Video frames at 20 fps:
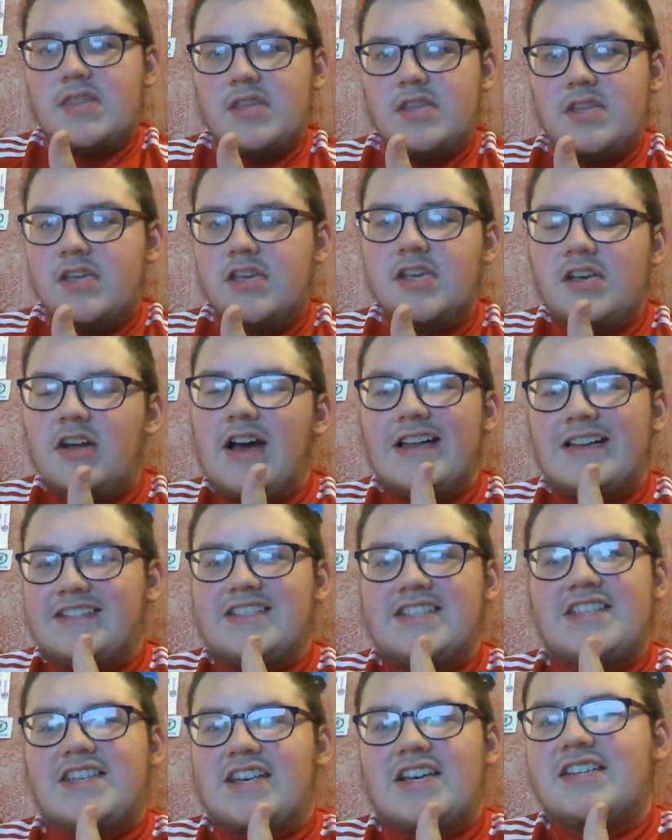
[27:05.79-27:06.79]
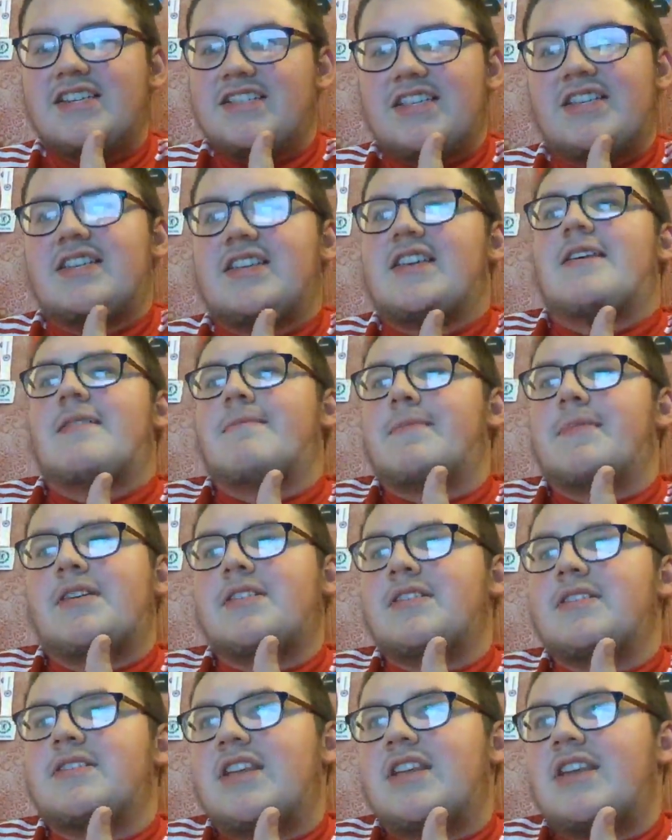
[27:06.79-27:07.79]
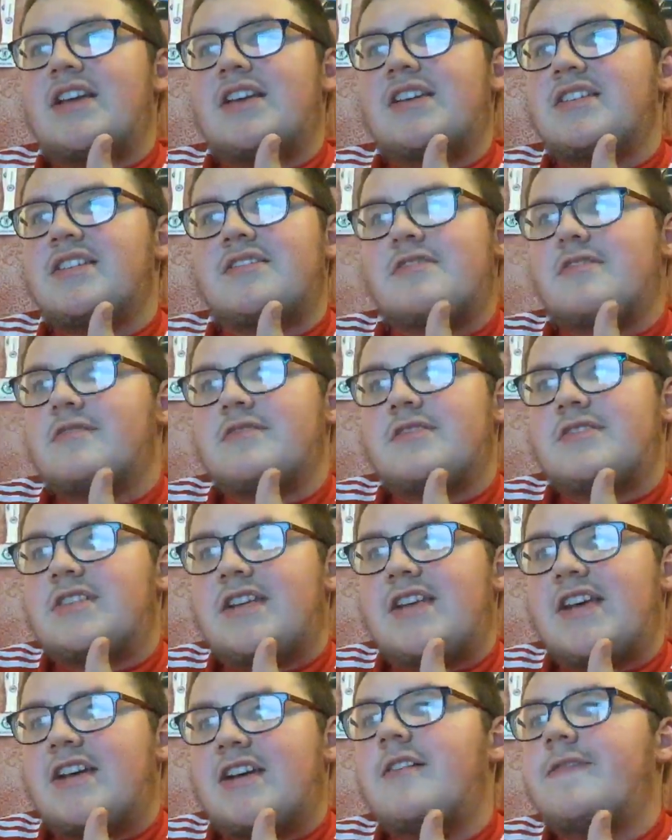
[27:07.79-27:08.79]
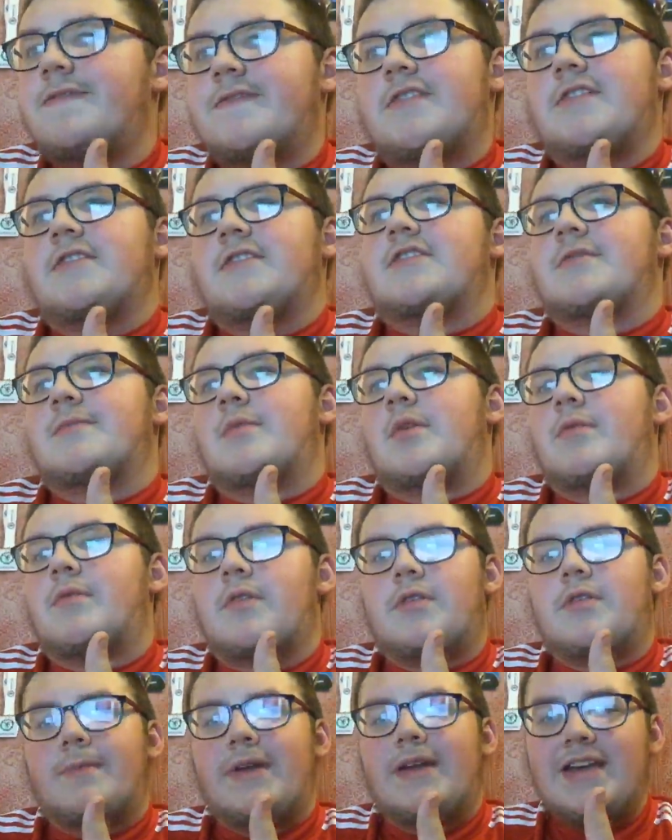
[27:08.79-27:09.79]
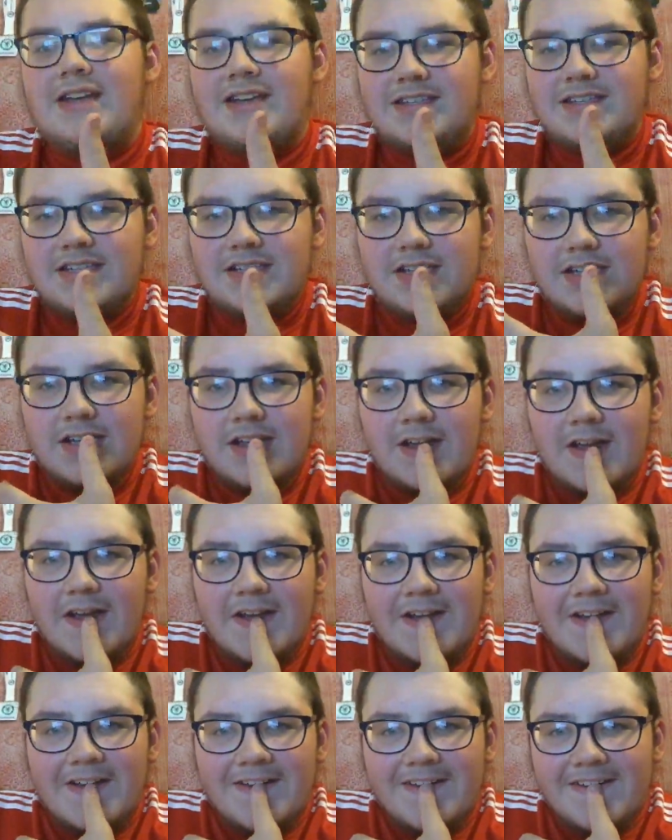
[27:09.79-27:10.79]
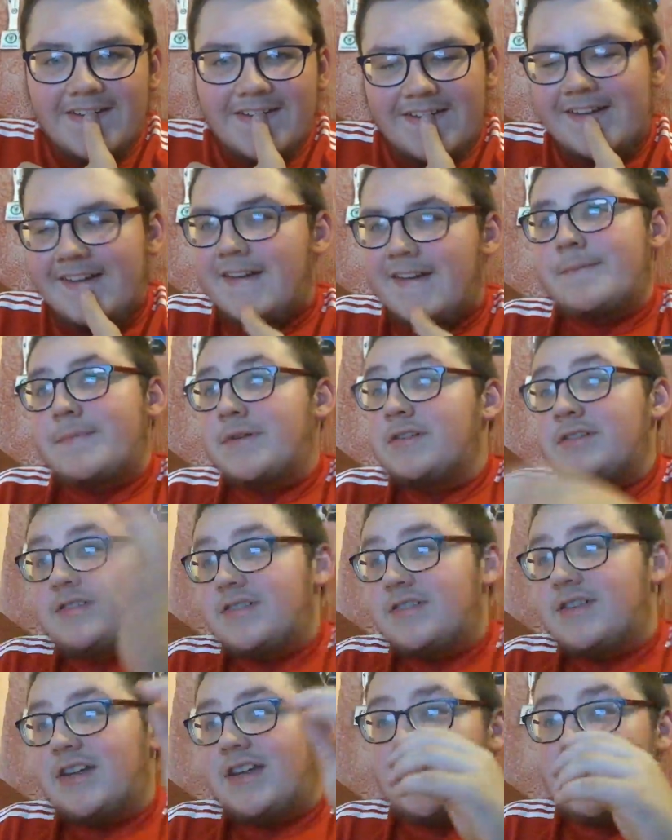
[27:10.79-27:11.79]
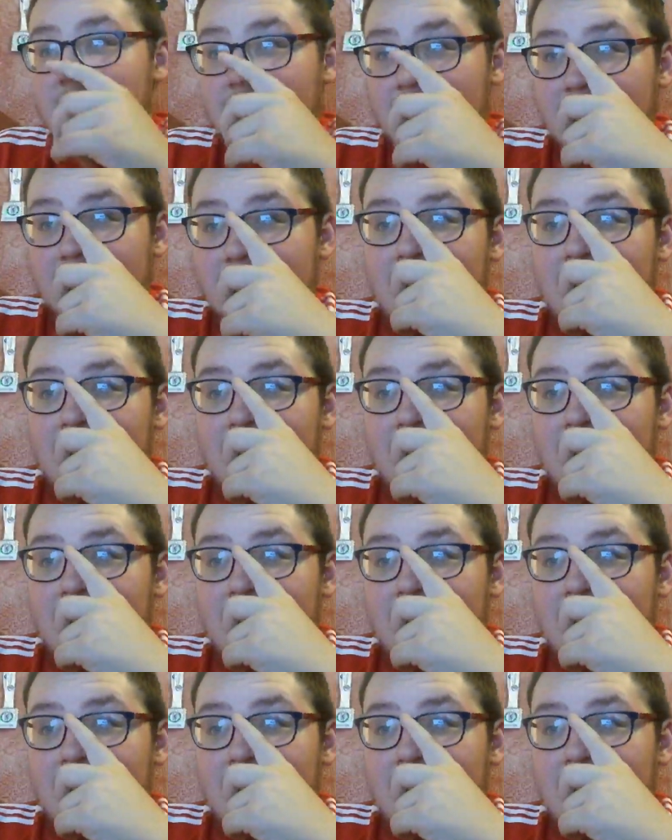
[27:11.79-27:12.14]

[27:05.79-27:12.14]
you're not at the United game because United don't kick off till tomorrow, mate. But okay, yeah.